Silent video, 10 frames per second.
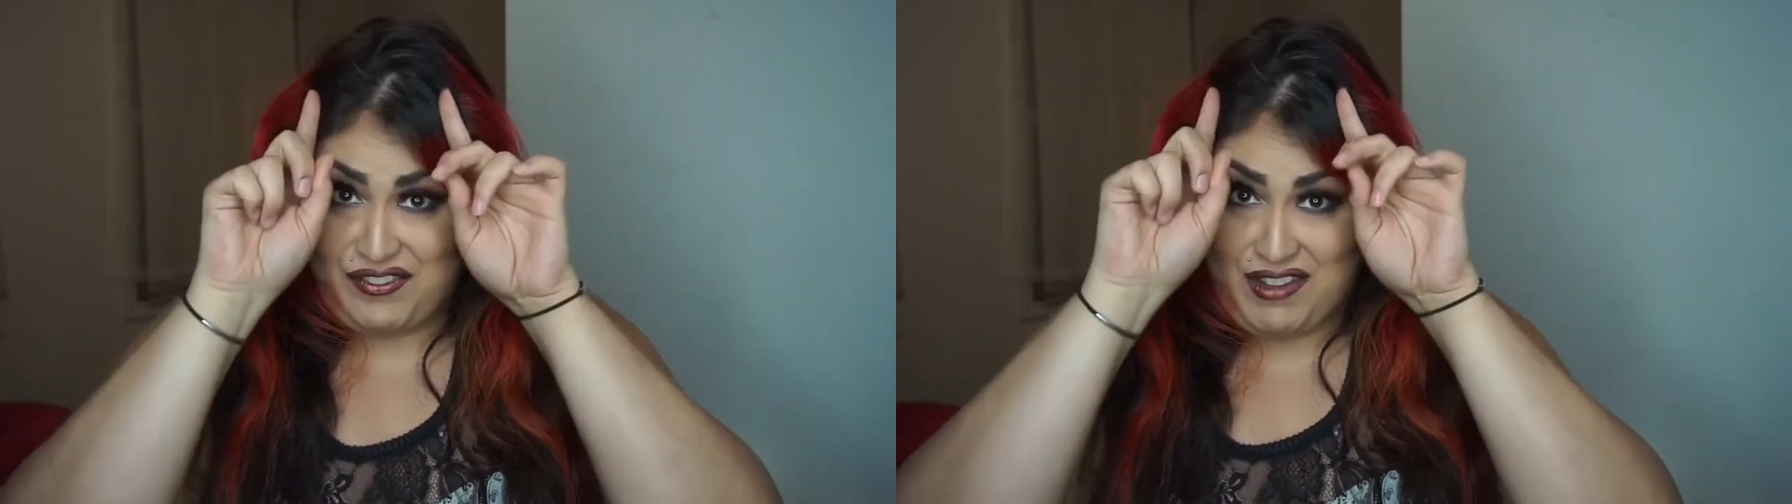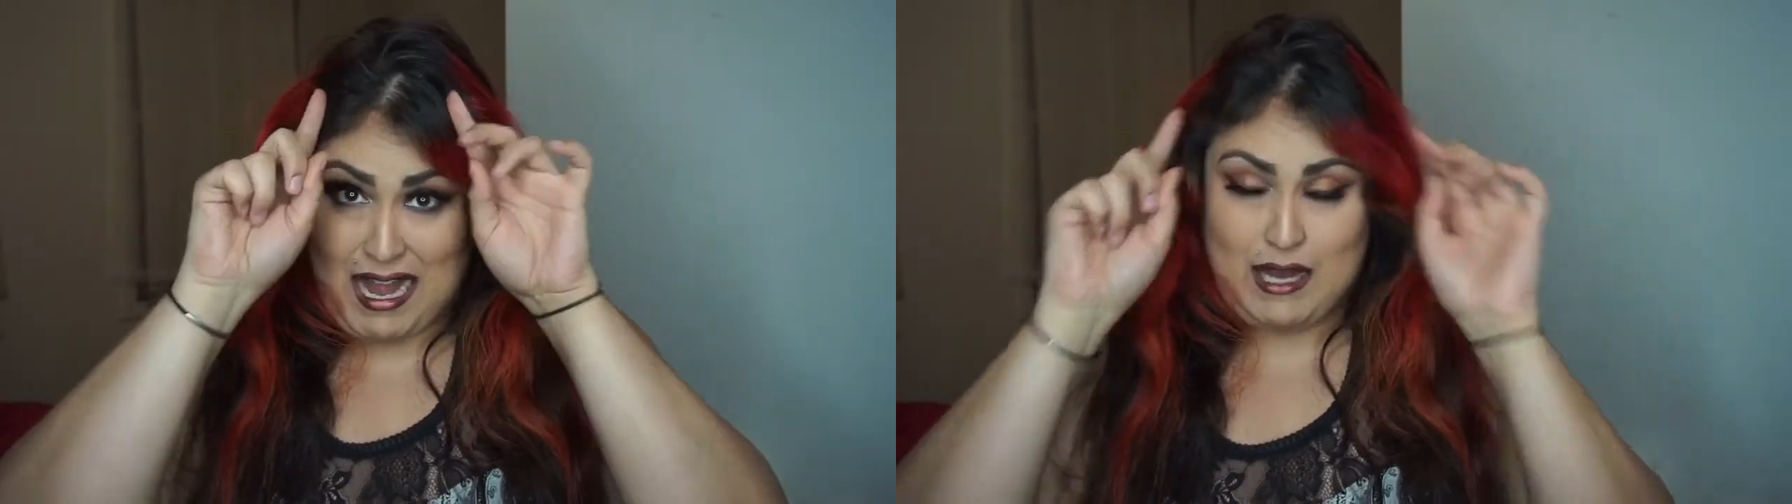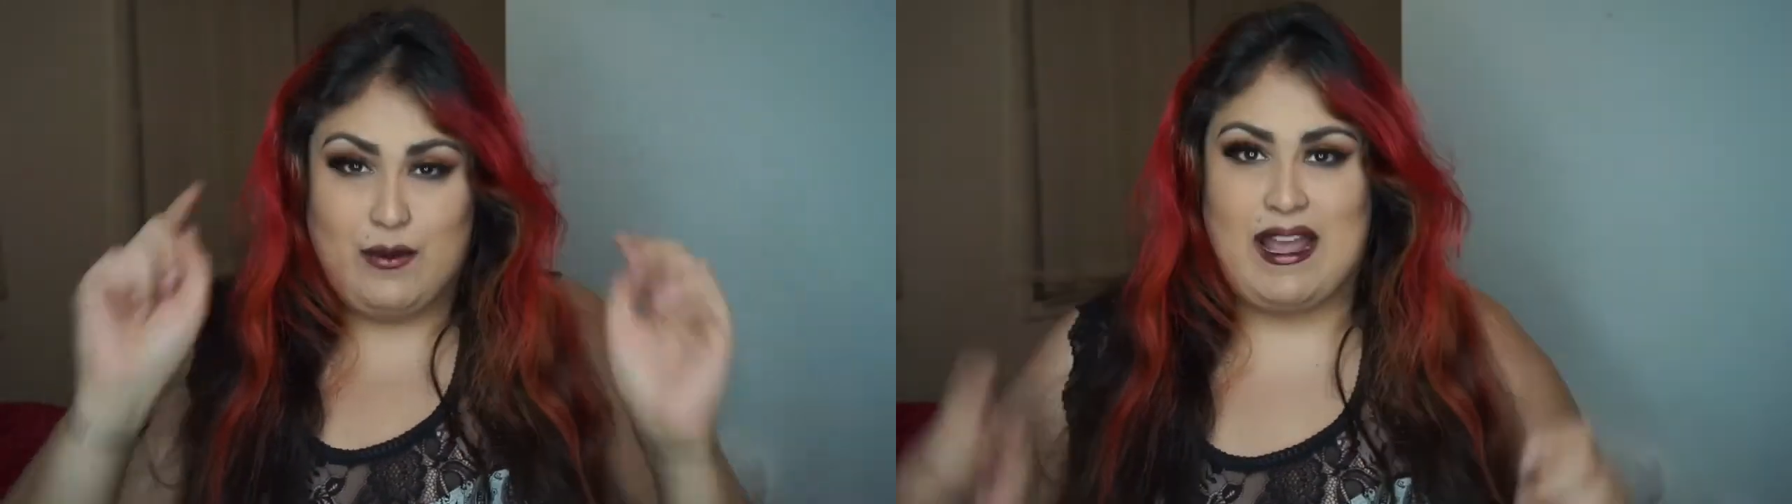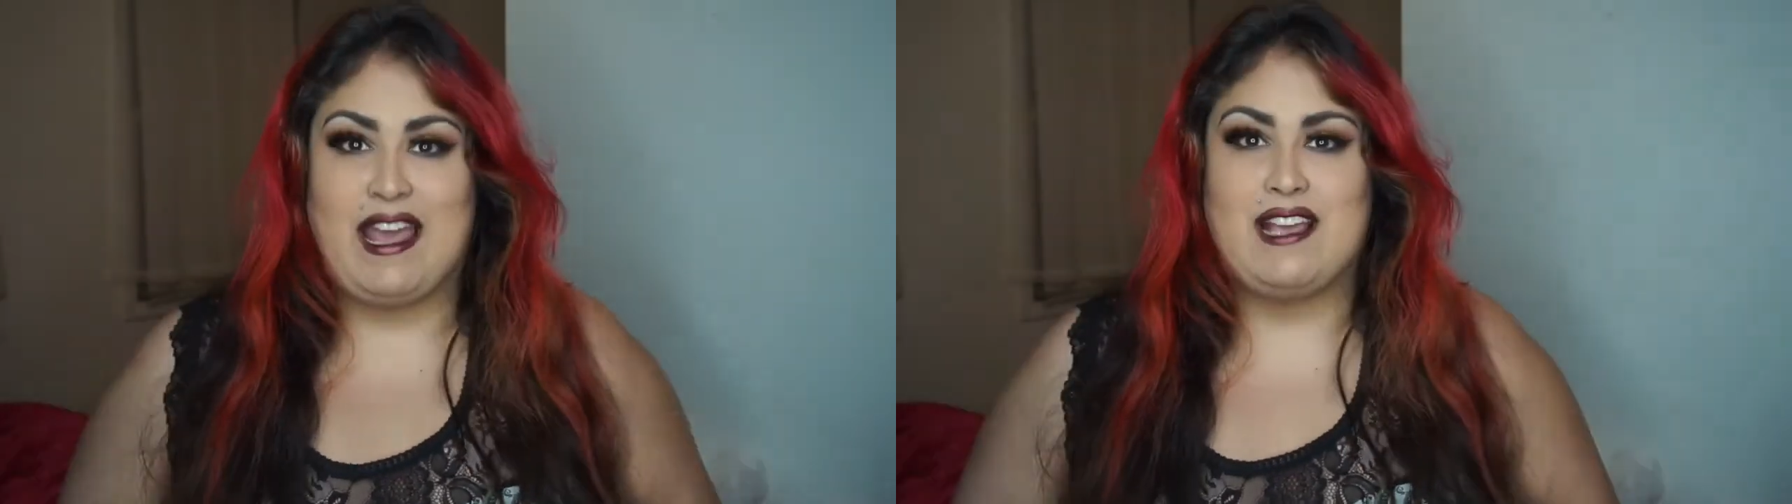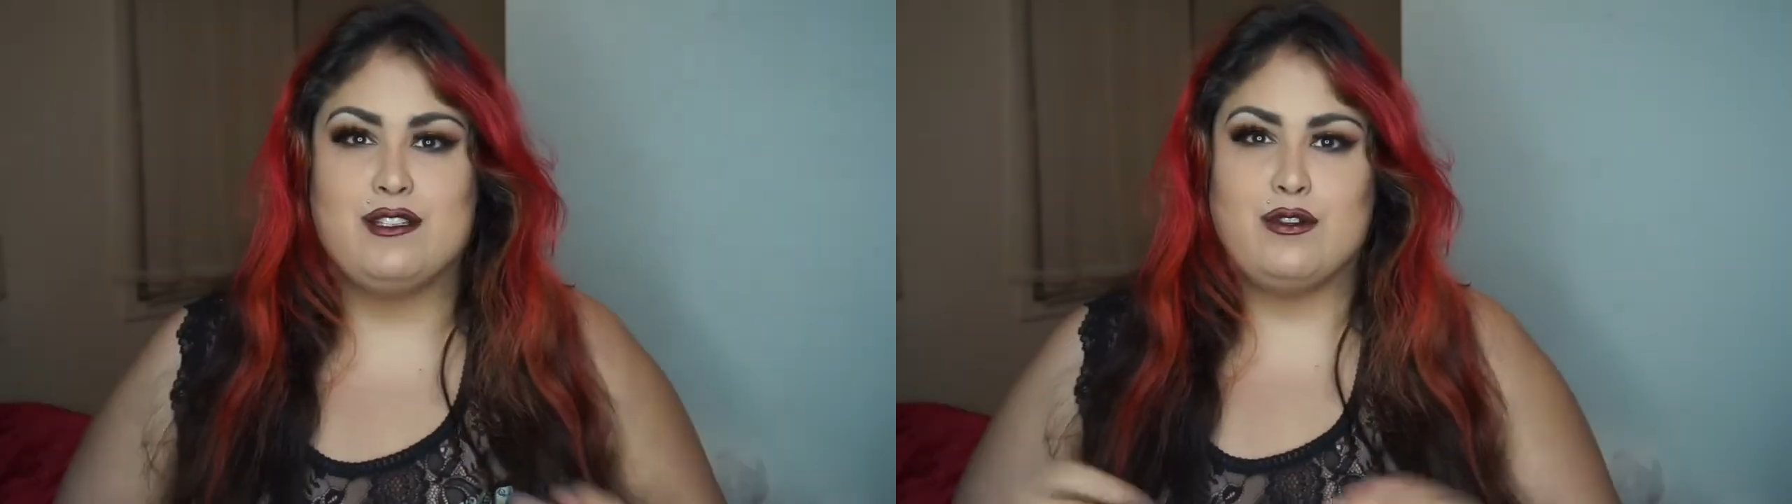
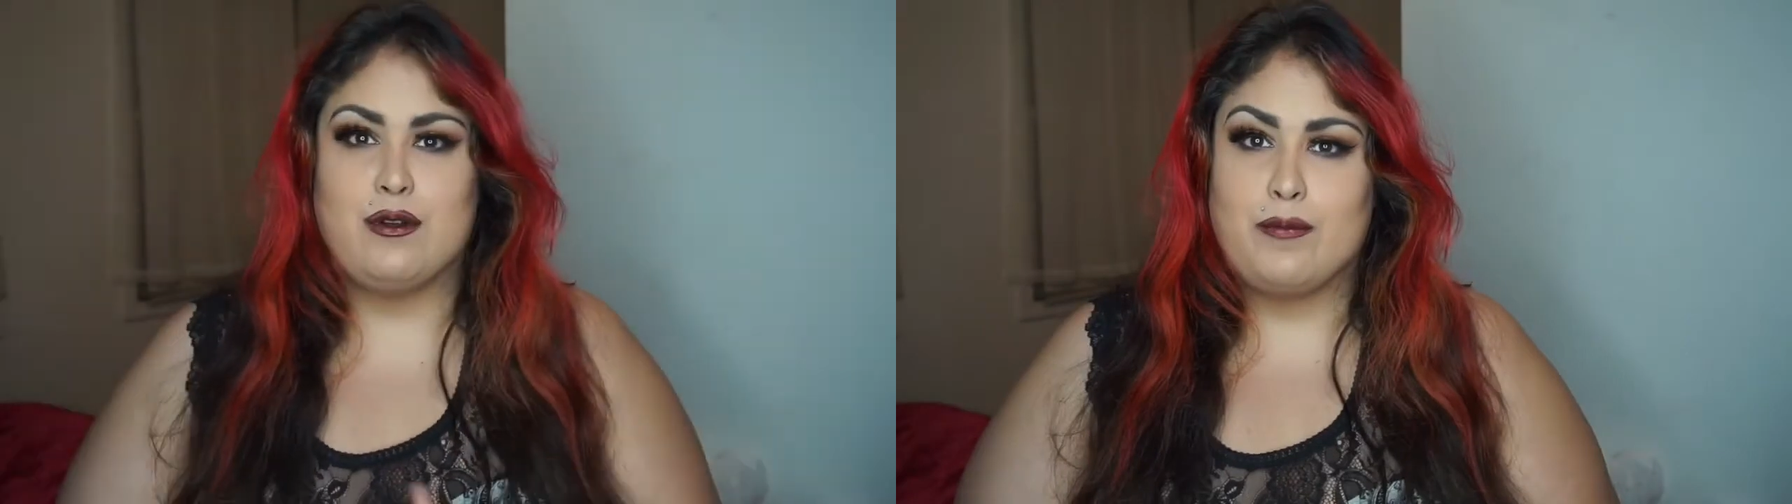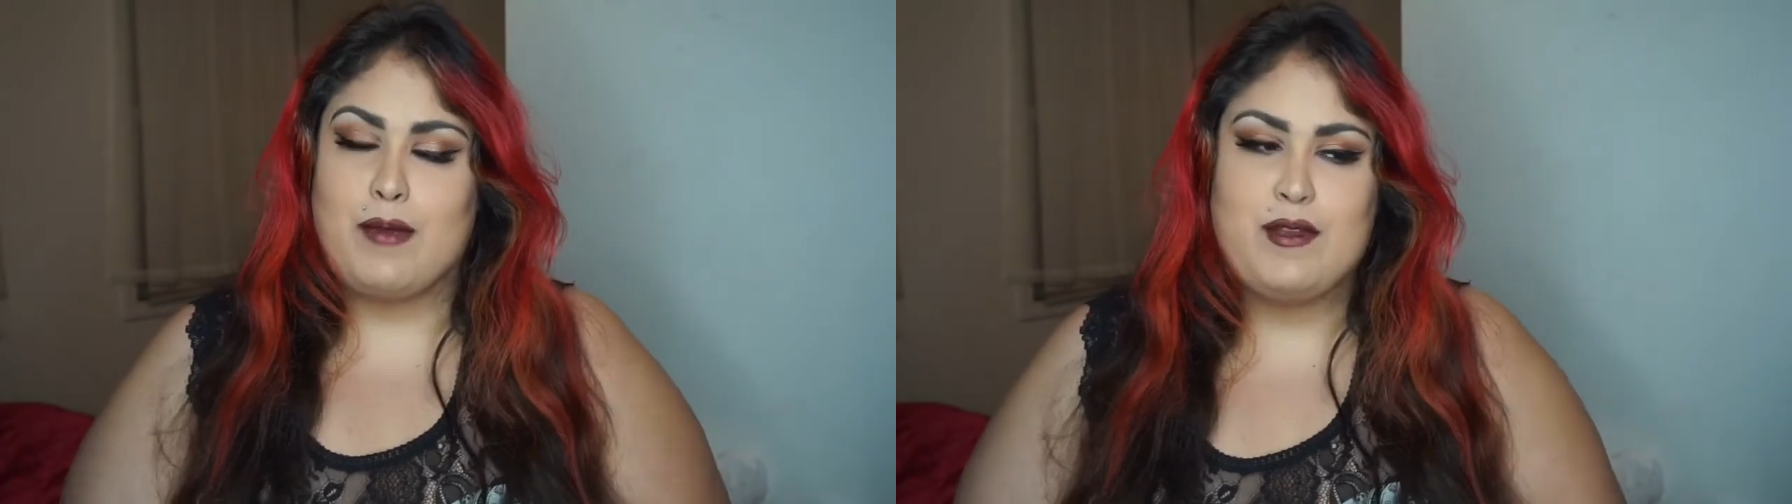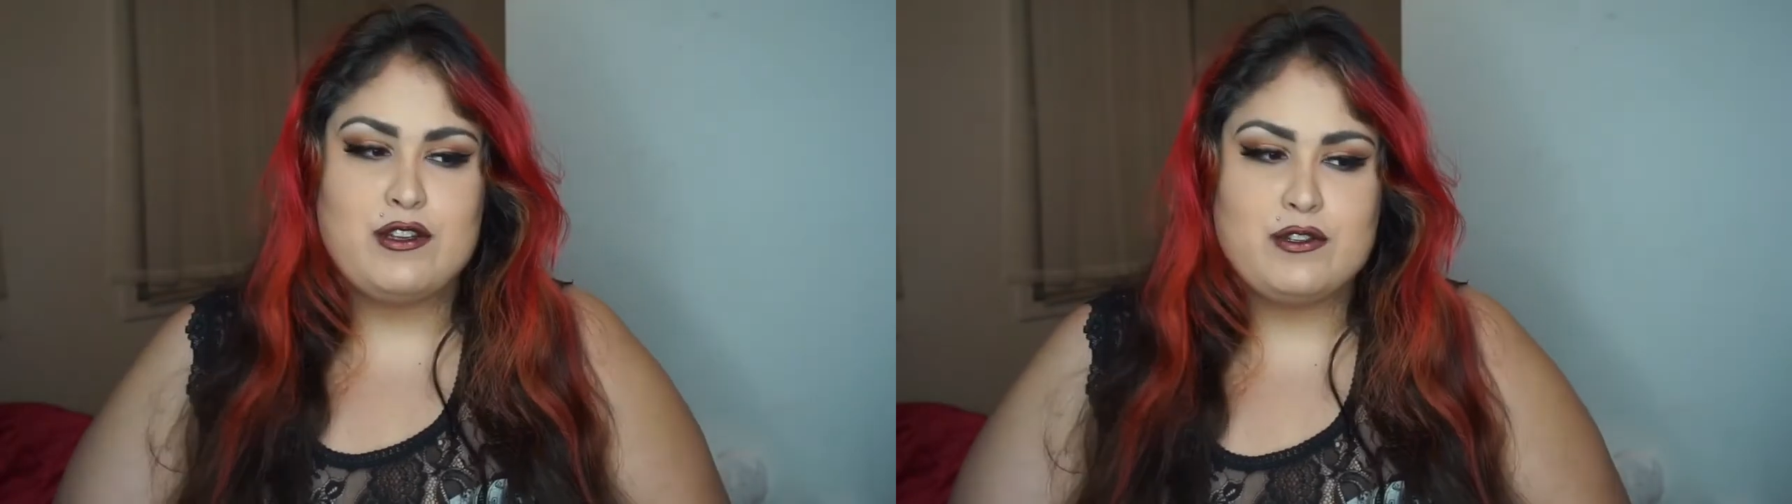flyaways or maybe you